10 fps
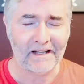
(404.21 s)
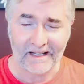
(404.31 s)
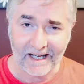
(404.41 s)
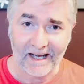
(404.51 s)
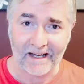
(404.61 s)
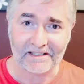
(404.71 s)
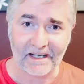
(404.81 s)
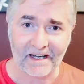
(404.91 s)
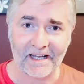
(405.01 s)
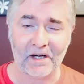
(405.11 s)
Yeah,
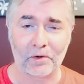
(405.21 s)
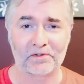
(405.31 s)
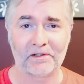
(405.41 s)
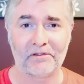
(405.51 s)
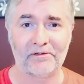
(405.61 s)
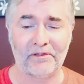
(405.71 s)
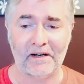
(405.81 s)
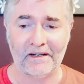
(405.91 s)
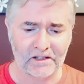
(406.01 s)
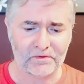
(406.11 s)
check it out. It was a lot of
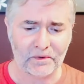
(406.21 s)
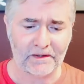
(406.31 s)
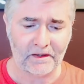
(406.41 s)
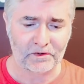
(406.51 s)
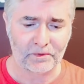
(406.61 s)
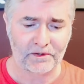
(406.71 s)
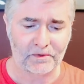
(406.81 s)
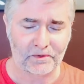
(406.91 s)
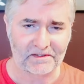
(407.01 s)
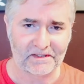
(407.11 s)
fun. It's really, it was really
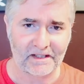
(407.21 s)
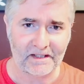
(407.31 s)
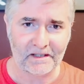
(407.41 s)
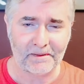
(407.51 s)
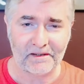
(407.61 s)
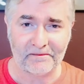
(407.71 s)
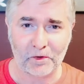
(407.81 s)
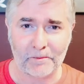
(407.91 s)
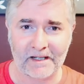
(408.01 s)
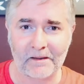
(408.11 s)
cool to see an independent
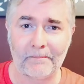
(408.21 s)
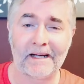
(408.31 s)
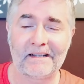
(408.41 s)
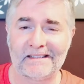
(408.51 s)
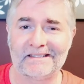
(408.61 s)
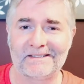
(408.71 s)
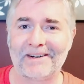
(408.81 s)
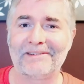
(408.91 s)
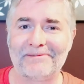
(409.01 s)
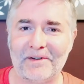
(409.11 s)
filmmaker make this
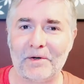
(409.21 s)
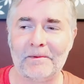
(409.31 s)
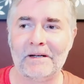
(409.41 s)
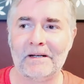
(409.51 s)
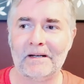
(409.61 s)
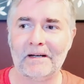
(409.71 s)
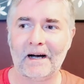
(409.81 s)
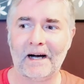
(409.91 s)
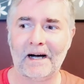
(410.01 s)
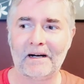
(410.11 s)
kind of film.
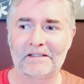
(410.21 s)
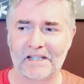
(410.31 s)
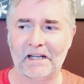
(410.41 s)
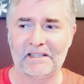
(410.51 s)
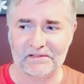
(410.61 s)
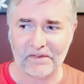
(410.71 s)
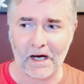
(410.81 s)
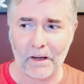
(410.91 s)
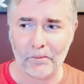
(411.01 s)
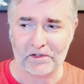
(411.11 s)
Uh, Charlie's
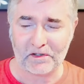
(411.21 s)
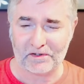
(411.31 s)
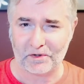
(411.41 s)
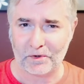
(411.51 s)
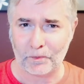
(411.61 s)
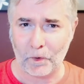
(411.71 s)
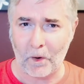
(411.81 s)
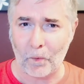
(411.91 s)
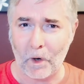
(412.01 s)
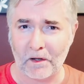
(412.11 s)
Farm, which I saw
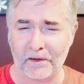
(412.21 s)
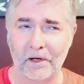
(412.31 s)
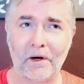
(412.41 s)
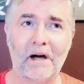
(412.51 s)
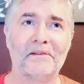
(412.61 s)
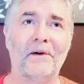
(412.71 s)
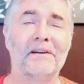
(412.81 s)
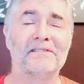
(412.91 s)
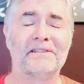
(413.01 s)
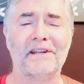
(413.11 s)
a while ago. I
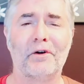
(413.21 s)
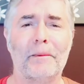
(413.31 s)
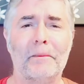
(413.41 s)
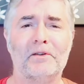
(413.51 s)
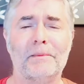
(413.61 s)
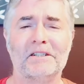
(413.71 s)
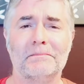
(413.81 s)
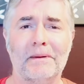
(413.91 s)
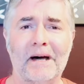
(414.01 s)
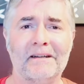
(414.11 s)
honestly don't remember too much
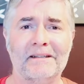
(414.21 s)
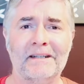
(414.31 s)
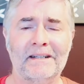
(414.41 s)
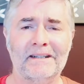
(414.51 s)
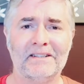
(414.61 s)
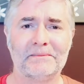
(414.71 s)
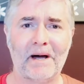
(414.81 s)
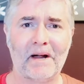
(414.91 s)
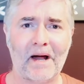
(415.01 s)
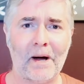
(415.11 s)
about it. It was
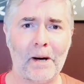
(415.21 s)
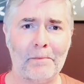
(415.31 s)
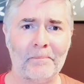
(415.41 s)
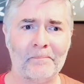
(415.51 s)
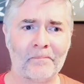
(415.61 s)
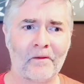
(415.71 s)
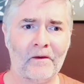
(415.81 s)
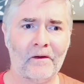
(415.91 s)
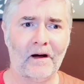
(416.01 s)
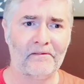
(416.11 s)
about um,
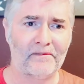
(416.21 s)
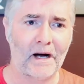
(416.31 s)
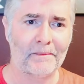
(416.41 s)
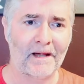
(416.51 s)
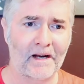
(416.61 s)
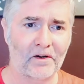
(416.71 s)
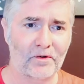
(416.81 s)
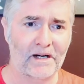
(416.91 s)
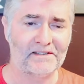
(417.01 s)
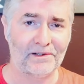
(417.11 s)
a farm that had a
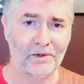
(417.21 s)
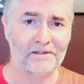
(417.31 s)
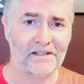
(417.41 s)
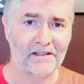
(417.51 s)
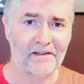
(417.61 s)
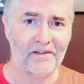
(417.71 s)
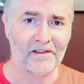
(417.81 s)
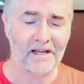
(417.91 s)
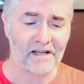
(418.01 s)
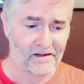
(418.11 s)
crazy lunatic
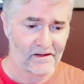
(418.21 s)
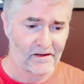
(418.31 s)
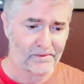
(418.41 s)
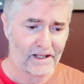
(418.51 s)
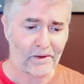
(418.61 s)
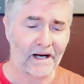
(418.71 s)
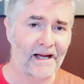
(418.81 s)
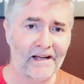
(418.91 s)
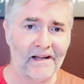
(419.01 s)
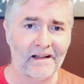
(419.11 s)
living there, played
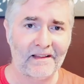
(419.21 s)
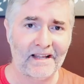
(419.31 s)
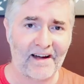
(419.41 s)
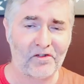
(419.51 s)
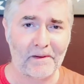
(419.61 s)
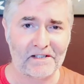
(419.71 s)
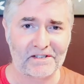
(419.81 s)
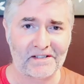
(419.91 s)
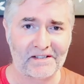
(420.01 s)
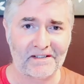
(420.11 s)
by the
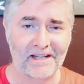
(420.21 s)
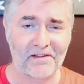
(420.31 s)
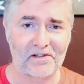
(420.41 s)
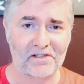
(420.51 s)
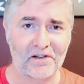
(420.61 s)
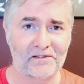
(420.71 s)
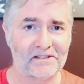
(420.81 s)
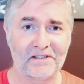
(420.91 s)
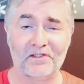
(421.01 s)
aforementioned Nathan Jones.